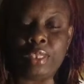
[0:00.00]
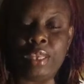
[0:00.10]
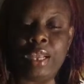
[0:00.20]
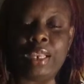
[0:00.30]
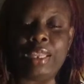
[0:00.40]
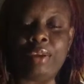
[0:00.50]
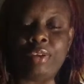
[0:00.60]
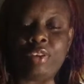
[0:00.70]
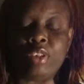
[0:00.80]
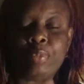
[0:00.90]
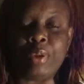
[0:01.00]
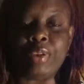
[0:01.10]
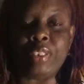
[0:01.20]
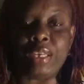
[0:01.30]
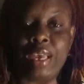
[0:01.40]
allow your
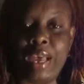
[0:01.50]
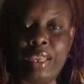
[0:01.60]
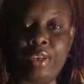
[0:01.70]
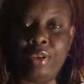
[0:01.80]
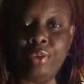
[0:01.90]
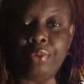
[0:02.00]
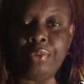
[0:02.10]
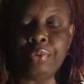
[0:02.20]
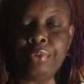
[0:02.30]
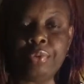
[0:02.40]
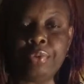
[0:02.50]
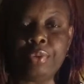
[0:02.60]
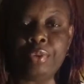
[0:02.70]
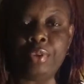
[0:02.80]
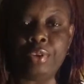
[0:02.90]
spirit to guide you,
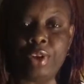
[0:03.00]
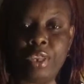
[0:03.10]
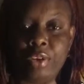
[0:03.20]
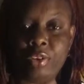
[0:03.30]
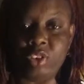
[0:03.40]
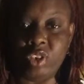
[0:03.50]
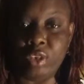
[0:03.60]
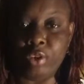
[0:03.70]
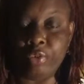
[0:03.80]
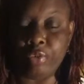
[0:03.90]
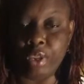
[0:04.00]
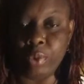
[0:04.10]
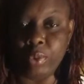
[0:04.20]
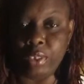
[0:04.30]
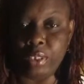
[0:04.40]
your energy, your
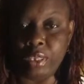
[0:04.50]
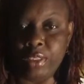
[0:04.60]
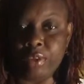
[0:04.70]
frequency, the